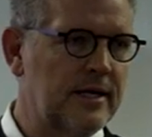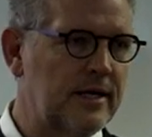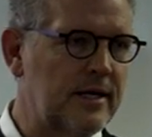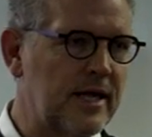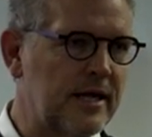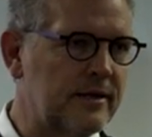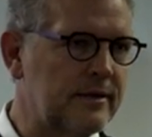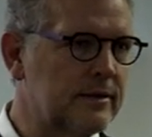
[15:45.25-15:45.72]
and
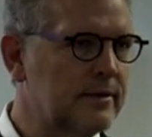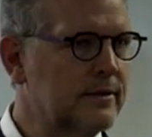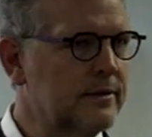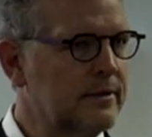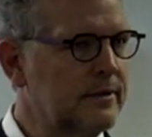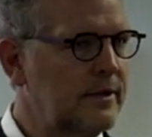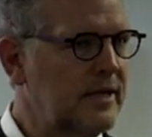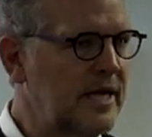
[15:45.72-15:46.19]
then
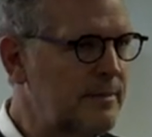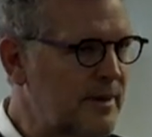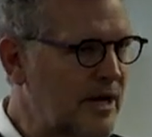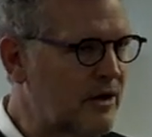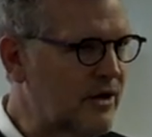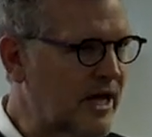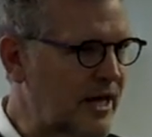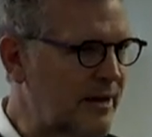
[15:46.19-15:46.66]

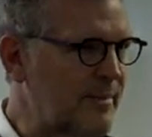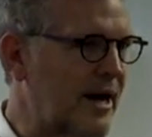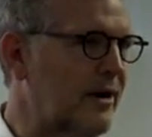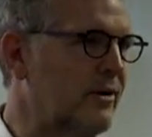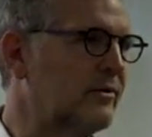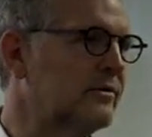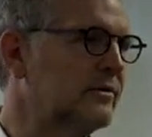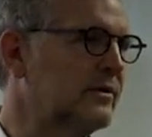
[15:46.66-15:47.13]
email came out,